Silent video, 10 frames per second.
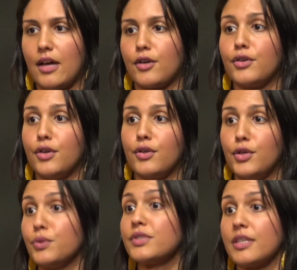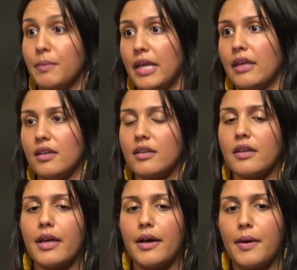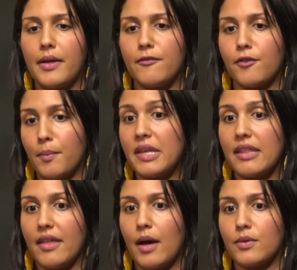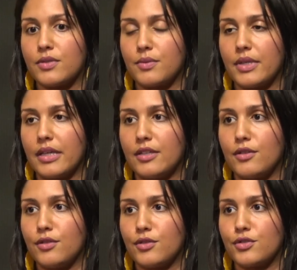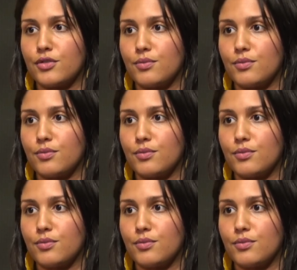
that are new to me, uh, and for me, that was really the